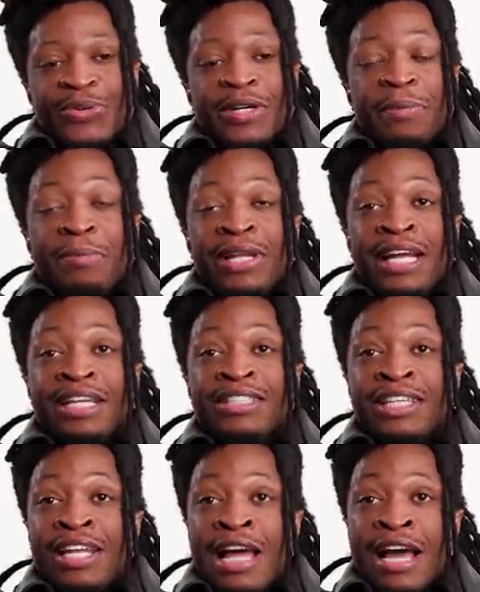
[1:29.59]

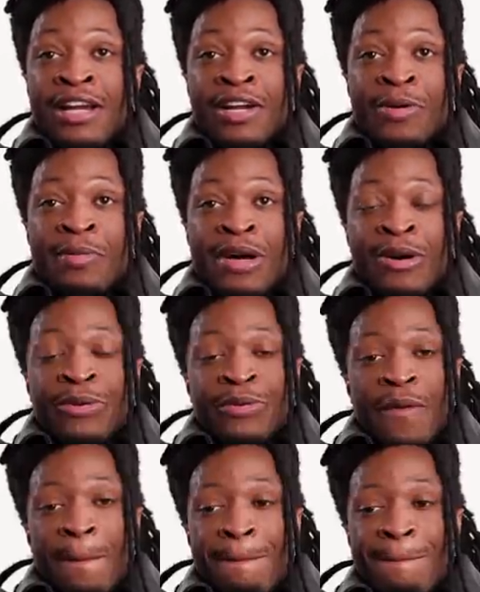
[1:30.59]
complains a lot
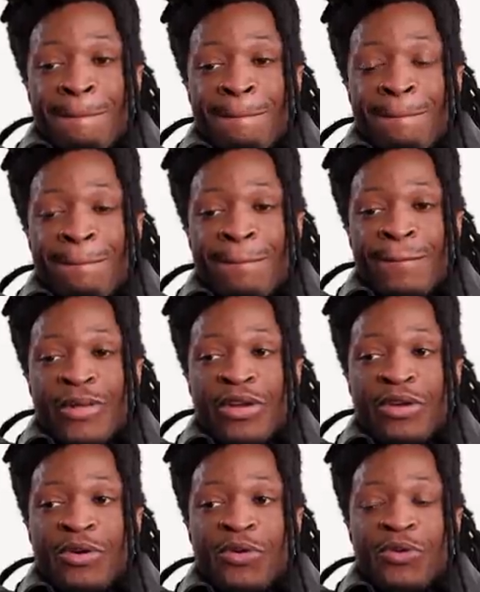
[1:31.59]
about
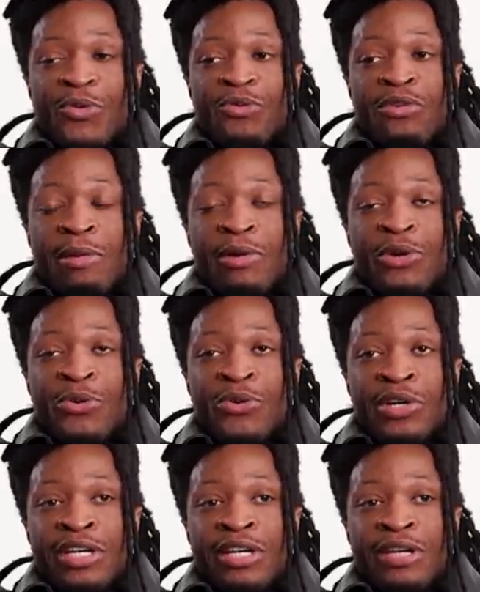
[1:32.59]
women
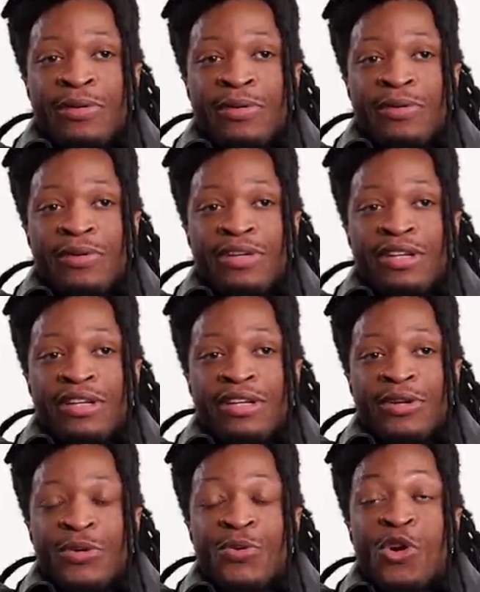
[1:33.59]
who are
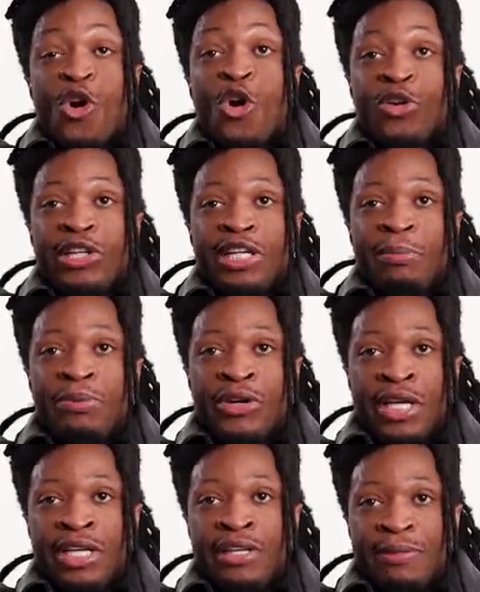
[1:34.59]
only
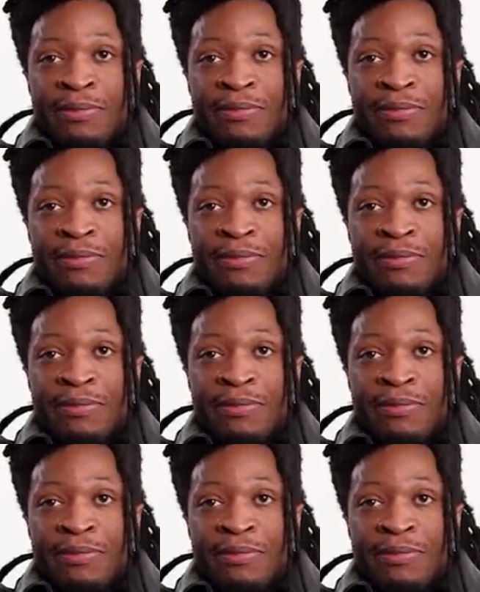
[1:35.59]
pretty,